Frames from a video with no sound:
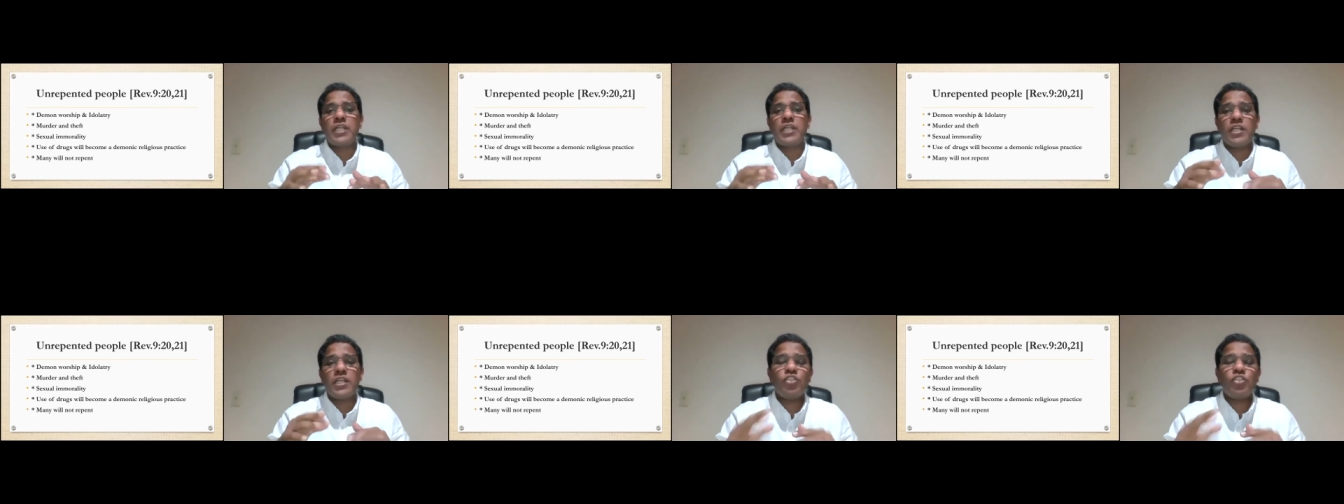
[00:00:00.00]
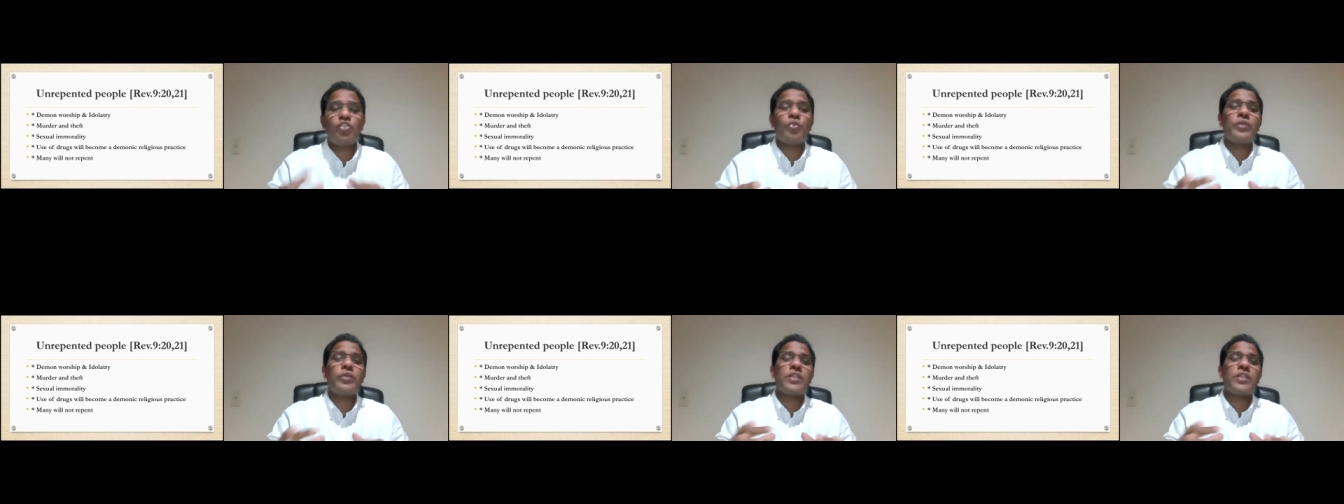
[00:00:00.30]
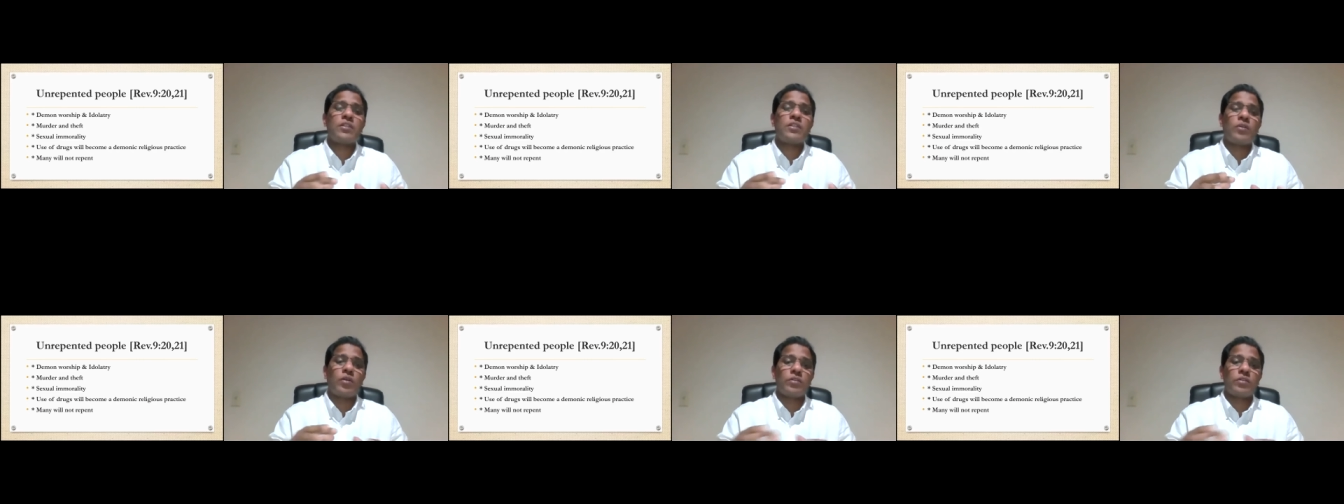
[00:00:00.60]
enjoying
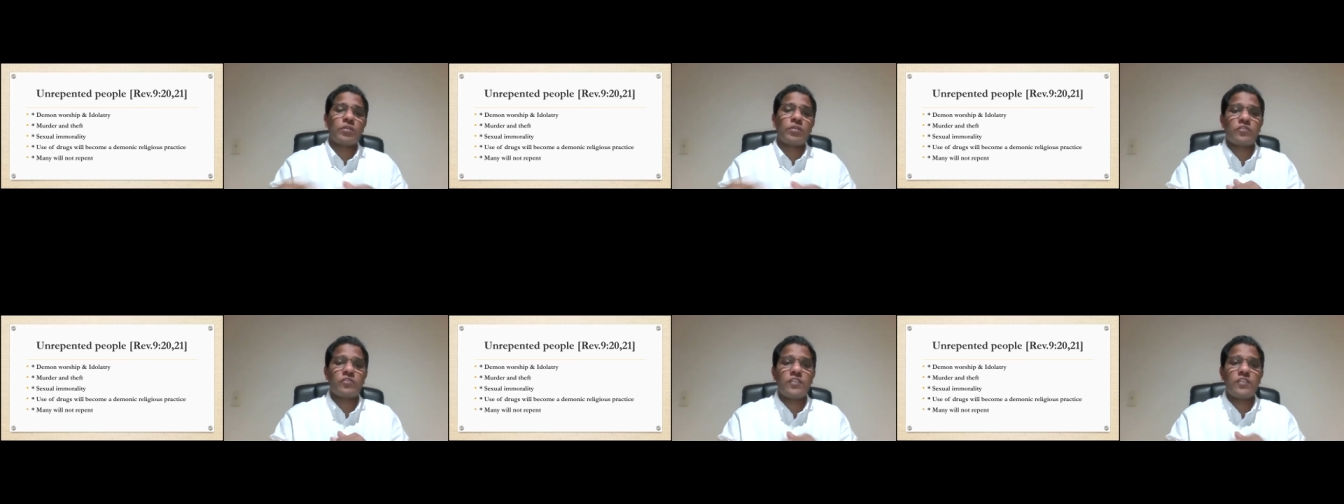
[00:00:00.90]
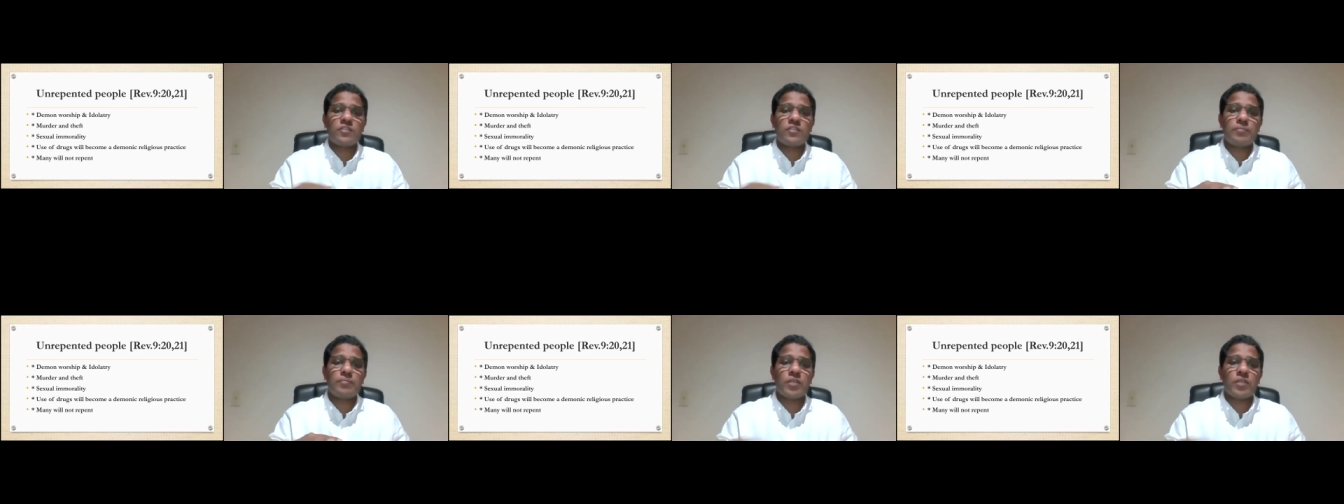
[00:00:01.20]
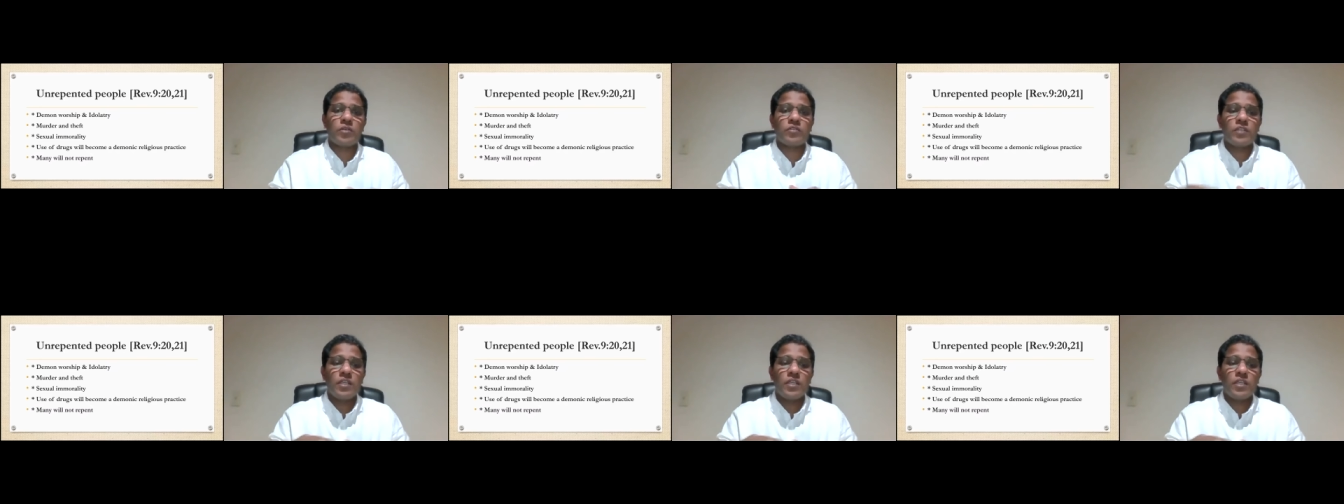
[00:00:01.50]
in all those things
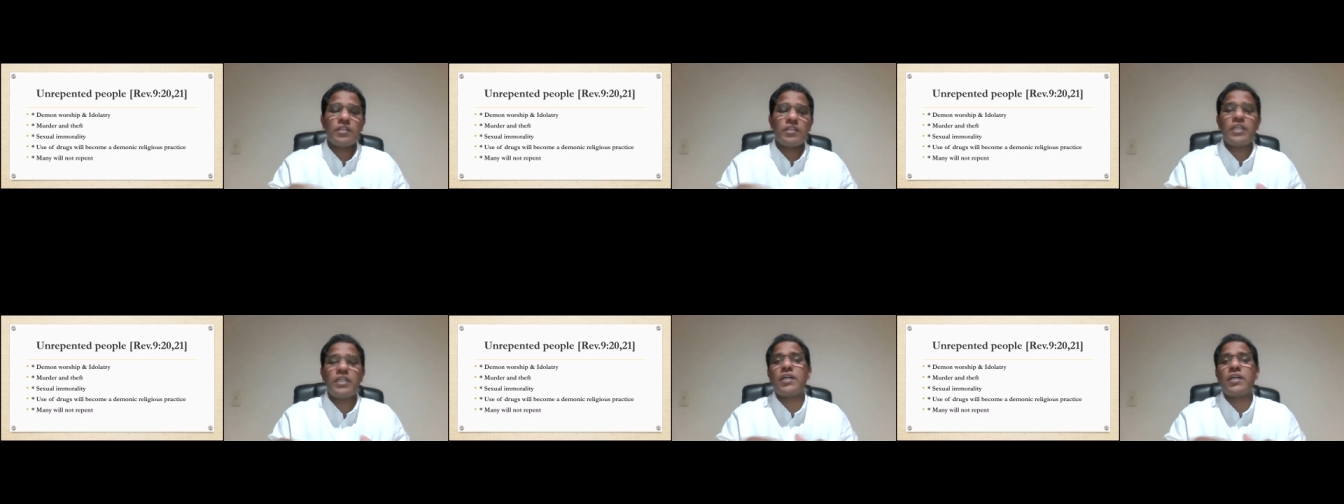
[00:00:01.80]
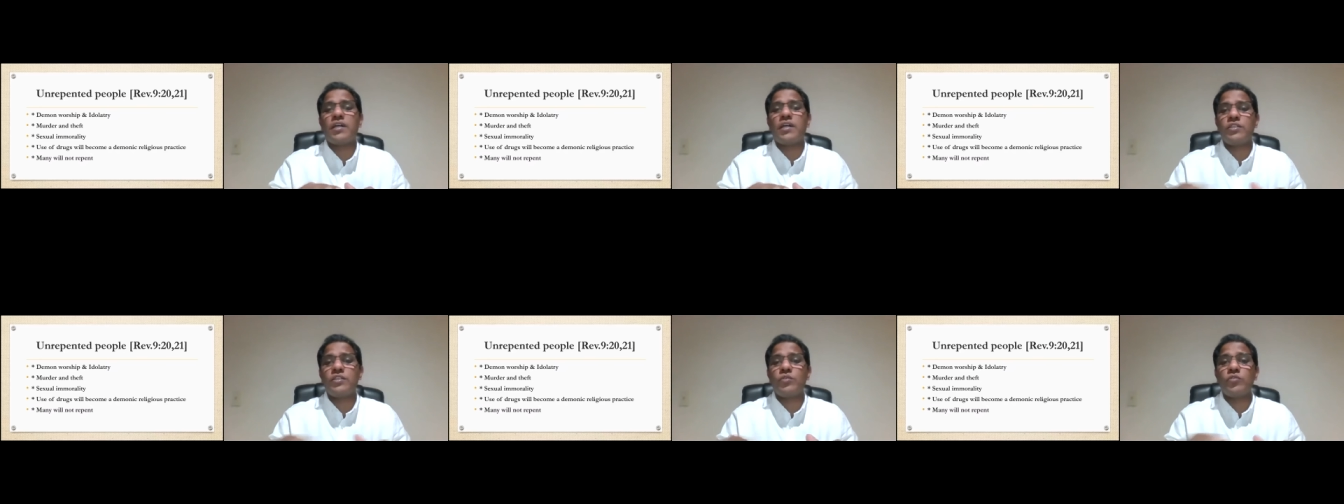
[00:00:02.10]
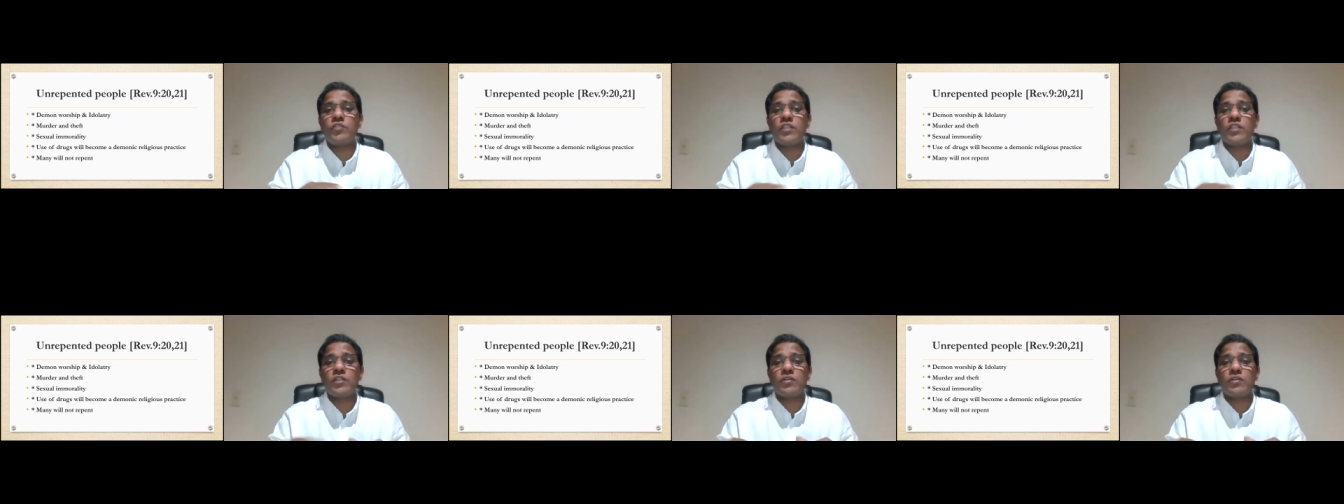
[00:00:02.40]
because they are
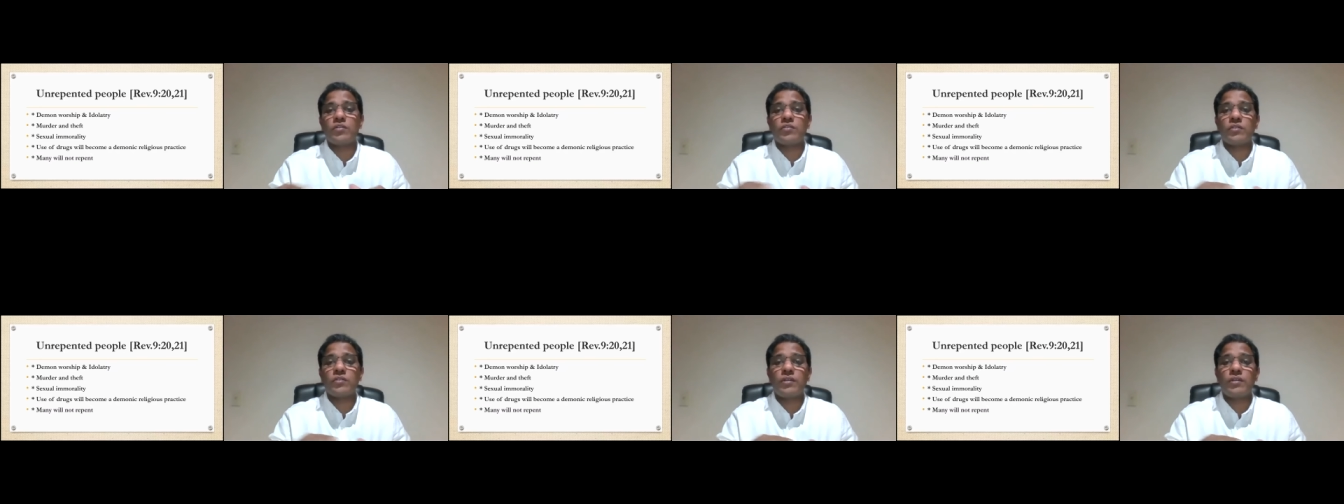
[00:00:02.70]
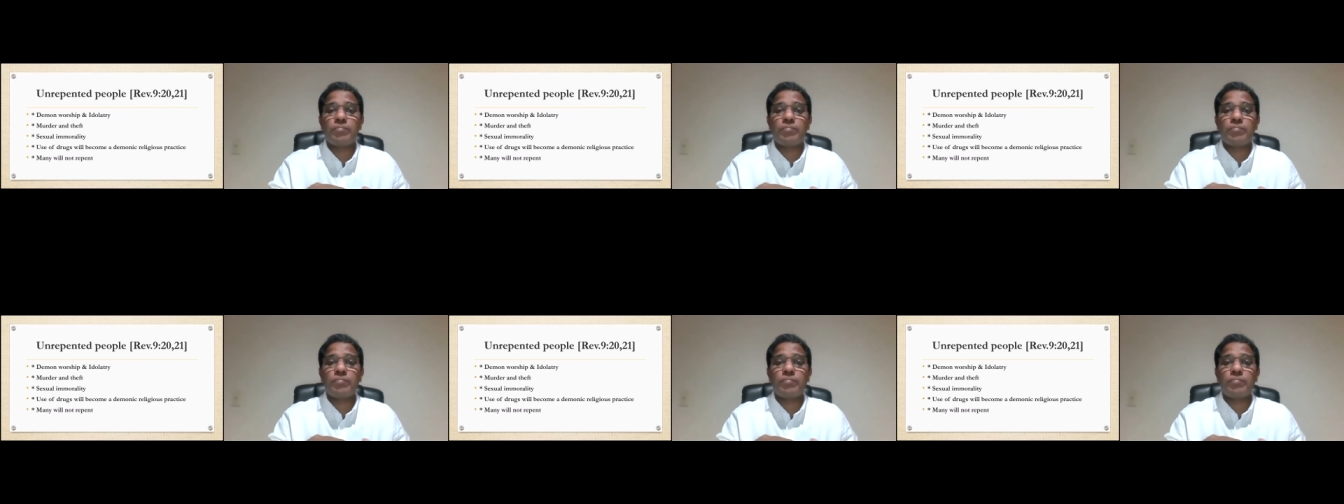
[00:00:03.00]
using those